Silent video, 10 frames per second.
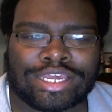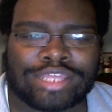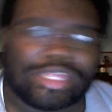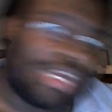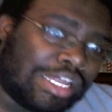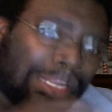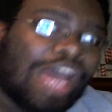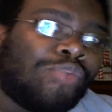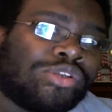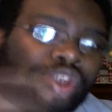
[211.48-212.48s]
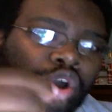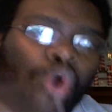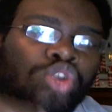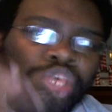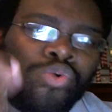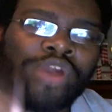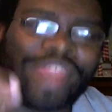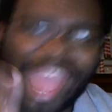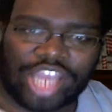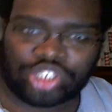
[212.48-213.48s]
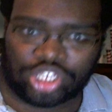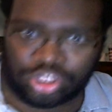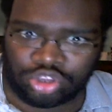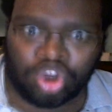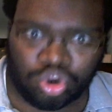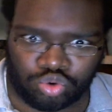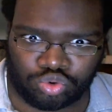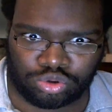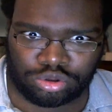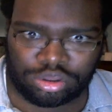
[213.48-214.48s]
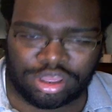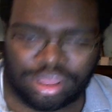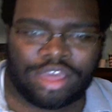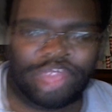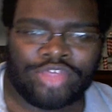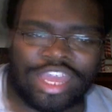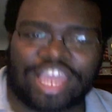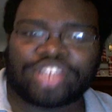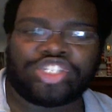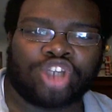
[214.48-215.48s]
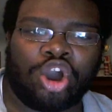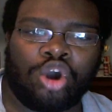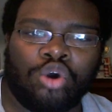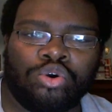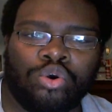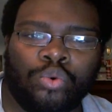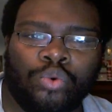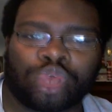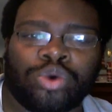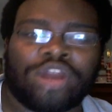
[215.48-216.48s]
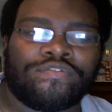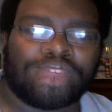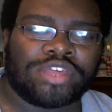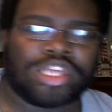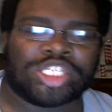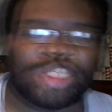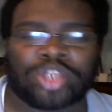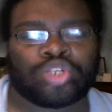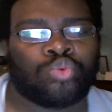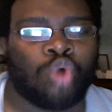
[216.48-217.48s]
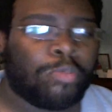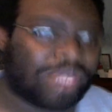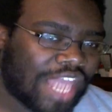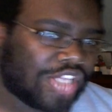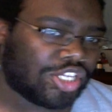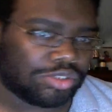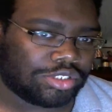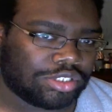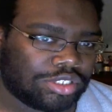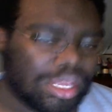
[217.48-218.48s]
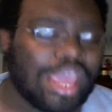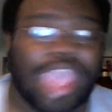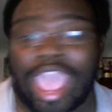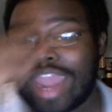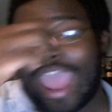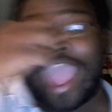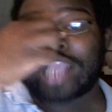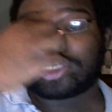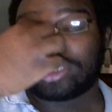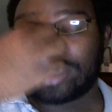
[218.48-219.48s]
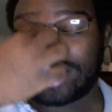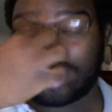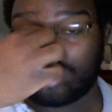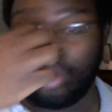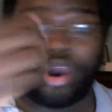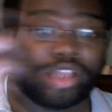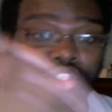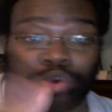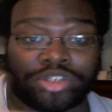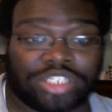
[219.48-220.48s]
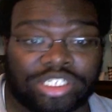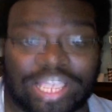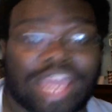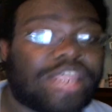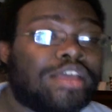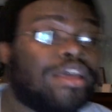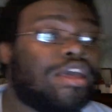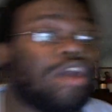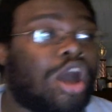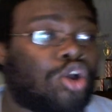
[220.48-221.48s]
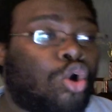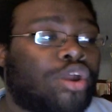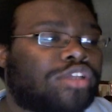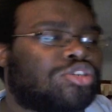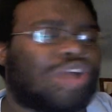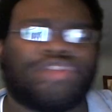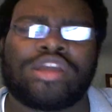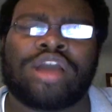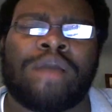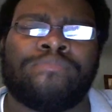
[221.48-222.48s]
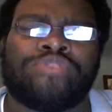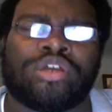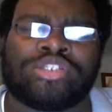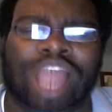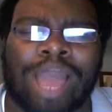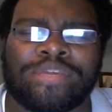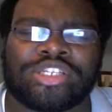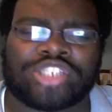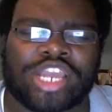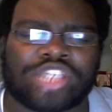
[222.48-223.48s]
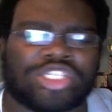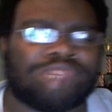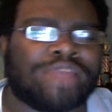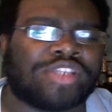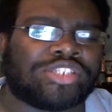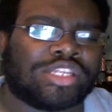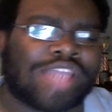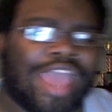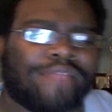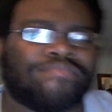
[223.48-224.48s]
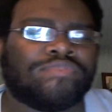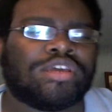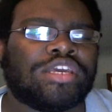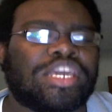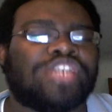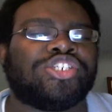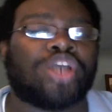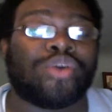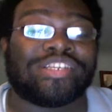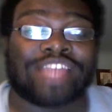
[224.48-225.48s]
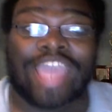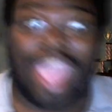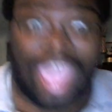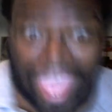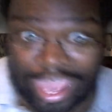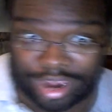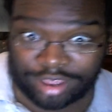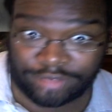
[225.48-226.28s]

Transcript: The Glenn was the only one that actually knew that Ichigo was one of the special war potentials. And actually, according to what she said, according to, I think, um, the zombie chick, she mentioned that Ichigo is the head.